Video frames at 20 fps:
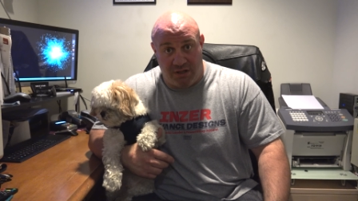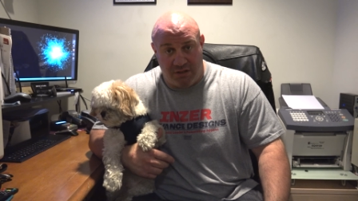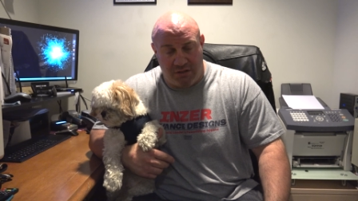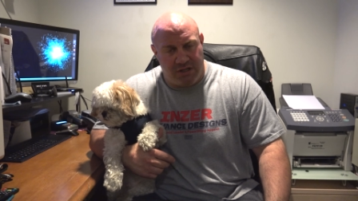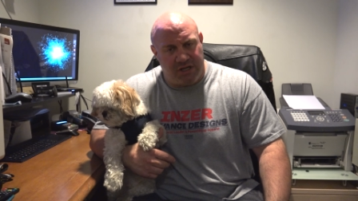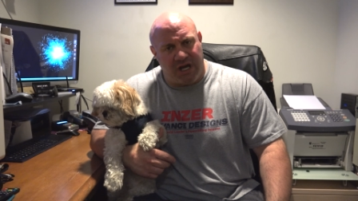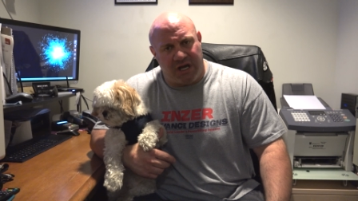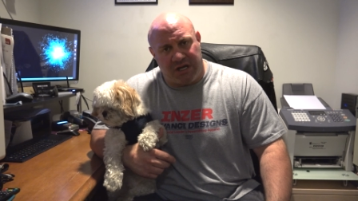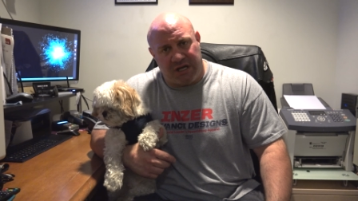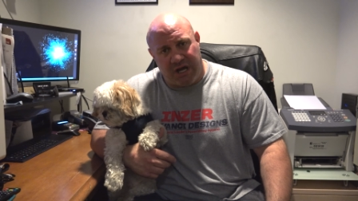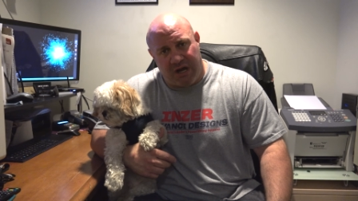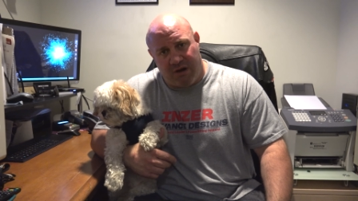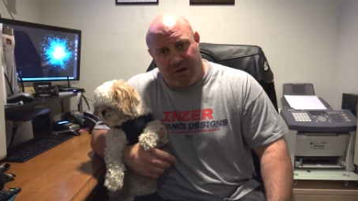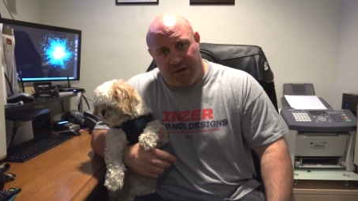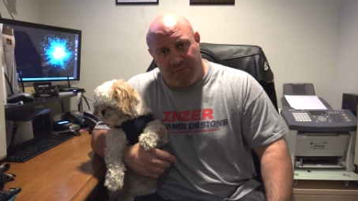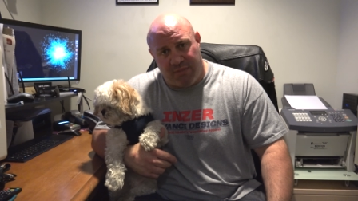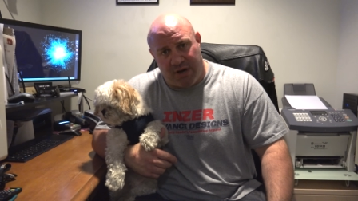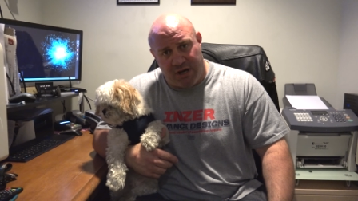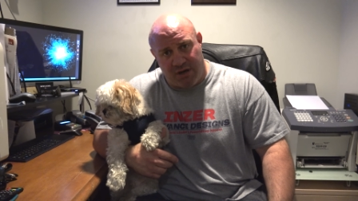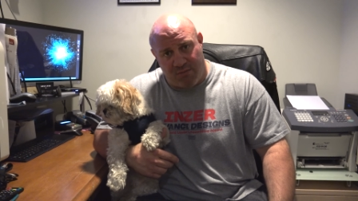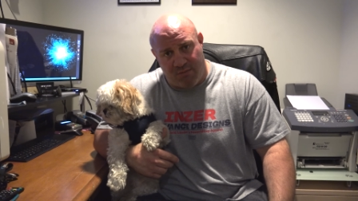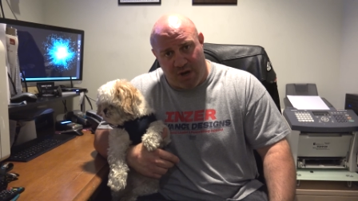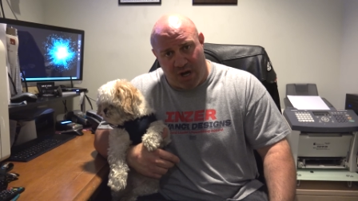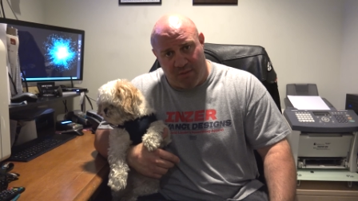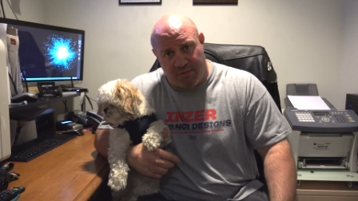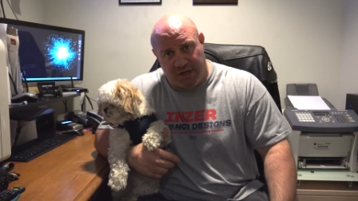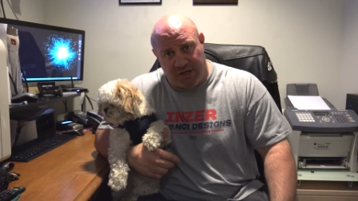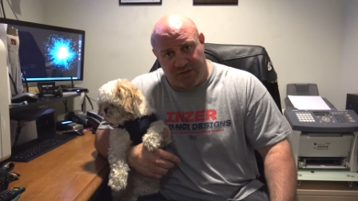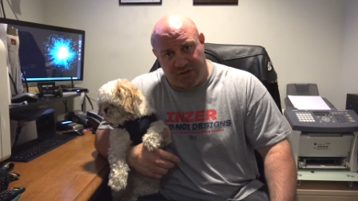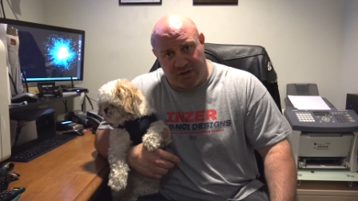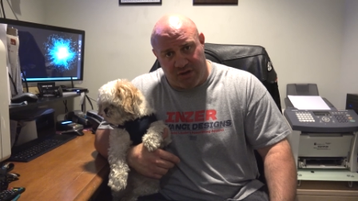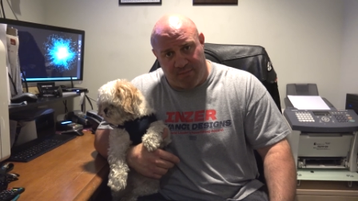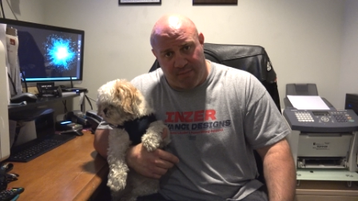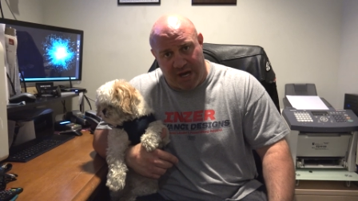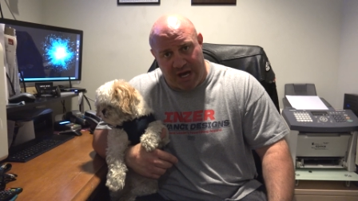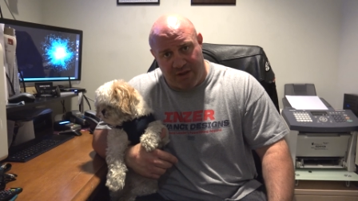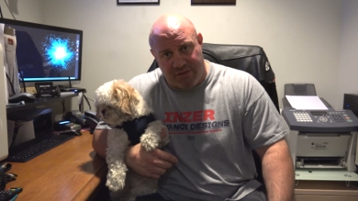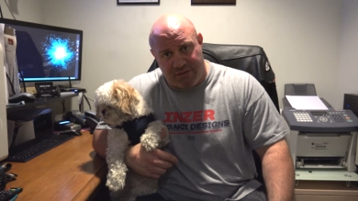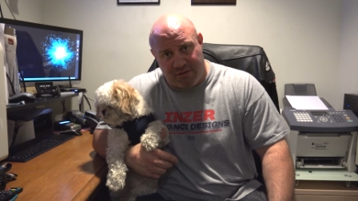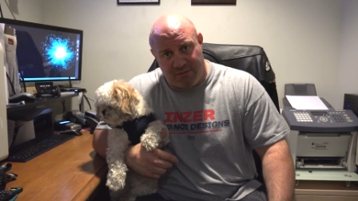Do you get carried by your mommy to the
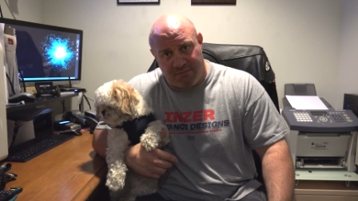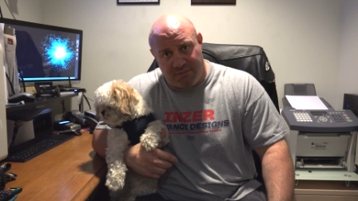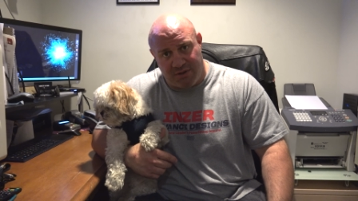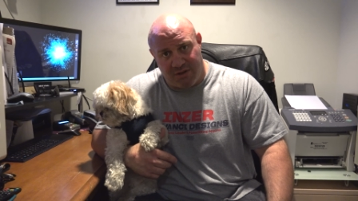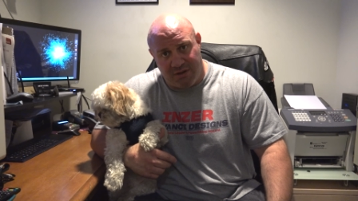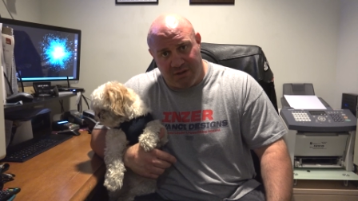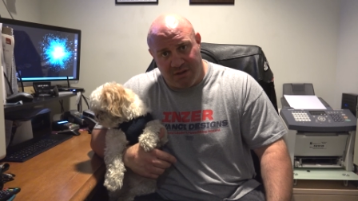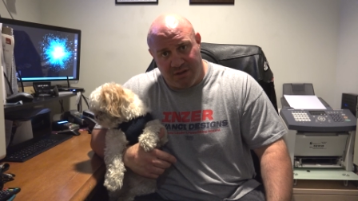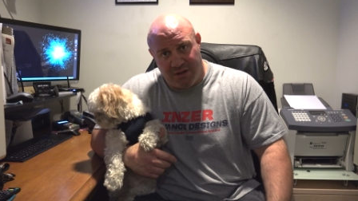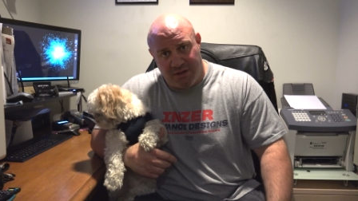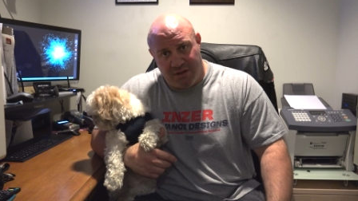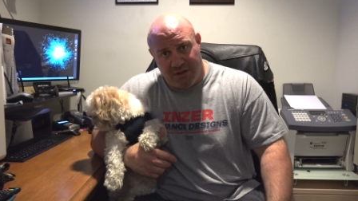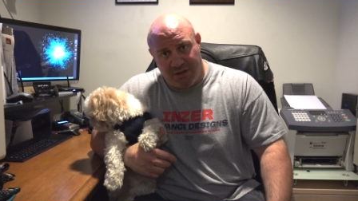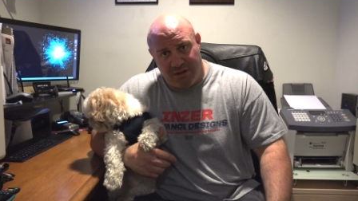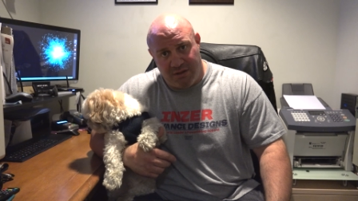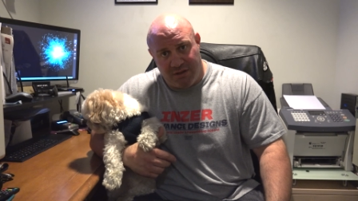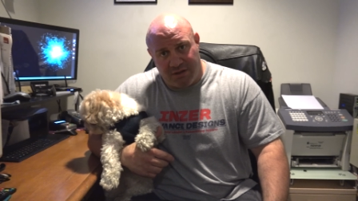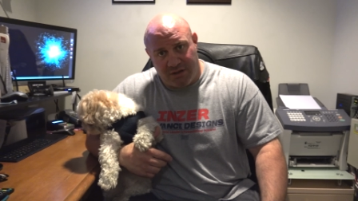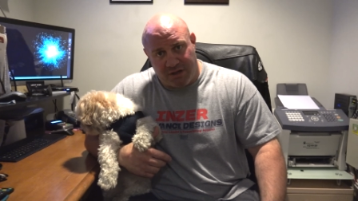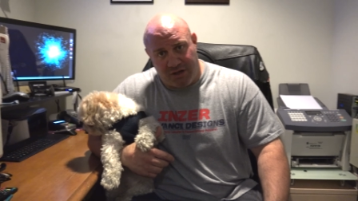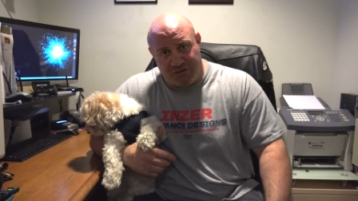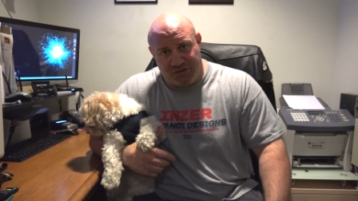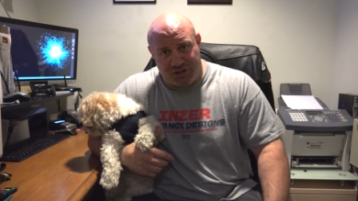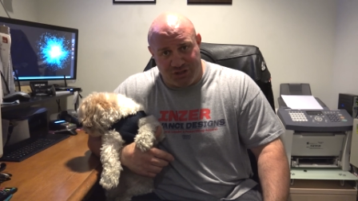bathroom? Because